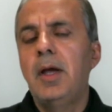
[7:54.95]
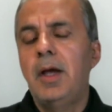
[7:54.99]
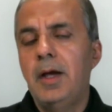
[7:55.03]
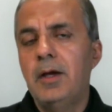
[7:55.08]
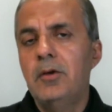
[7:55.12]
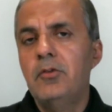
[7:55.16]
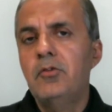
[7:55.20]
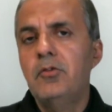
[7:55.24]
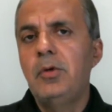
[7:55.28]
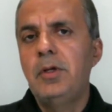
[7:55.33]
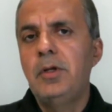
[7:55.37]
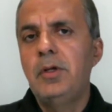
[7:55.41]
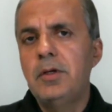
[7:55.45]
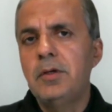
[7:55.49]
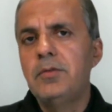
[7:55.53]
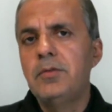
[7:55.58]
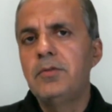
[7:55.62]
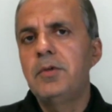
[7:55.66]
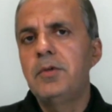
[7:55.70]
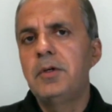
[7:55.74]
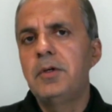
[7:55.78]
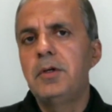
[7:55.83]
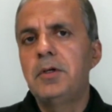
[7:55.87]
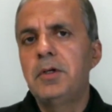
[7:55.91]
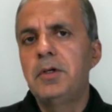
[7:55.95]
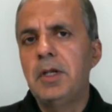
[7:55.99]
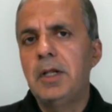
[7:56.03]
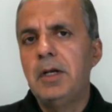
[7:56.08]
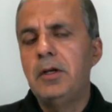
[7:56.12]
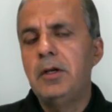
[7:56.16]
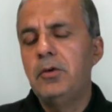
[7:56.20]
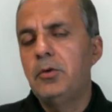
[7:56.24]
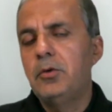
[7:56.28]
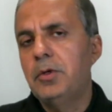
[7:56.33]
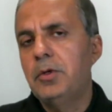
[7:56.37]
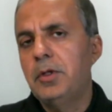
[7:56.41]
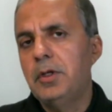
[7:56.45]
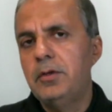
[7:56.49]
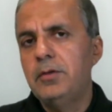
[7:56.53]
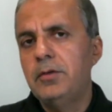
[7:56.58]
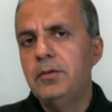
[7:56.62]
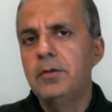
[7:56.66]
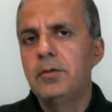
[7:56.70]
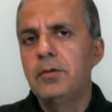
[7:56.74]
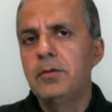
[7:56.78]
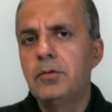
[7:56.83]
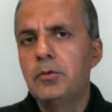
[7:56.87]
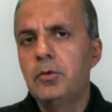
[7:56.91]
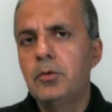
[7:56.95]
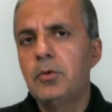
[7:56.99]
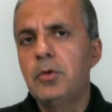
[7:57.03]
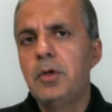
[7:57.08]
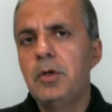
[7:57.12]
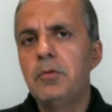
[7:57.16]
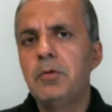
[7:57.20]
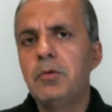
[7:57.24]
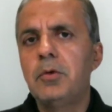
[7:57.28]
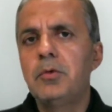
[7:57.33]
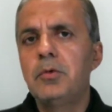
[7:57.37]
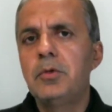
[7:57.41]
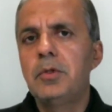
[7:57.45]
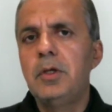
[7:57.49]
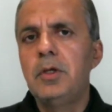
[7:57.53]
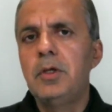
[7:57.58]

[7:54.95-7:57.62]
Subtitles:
actually consider telerotations to give out